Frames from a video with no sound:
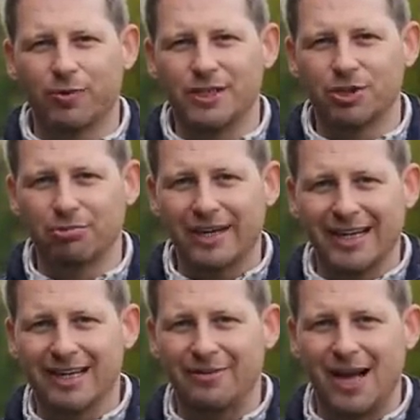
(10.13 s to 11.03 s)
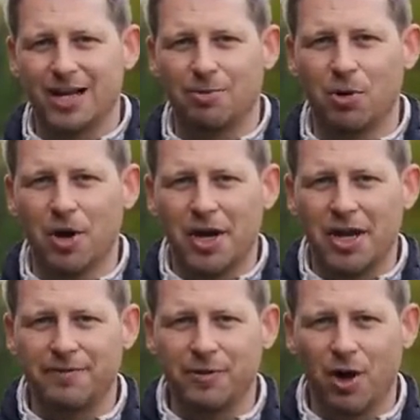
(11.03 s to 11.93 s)
These are really valuable
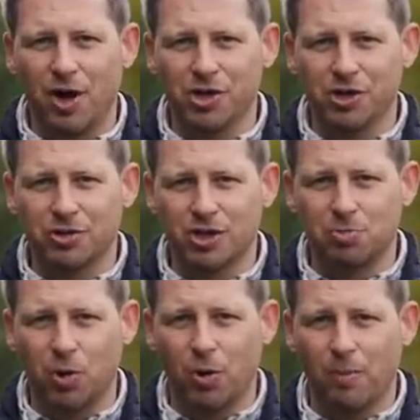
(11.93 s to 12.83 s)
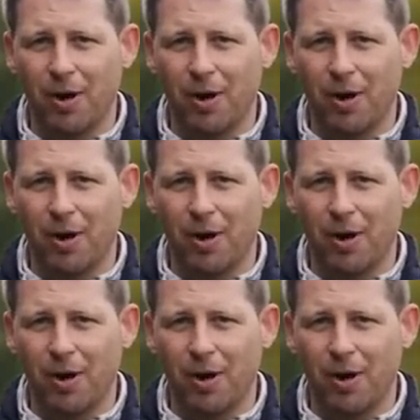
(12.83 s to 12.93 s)
if you are new to the sport,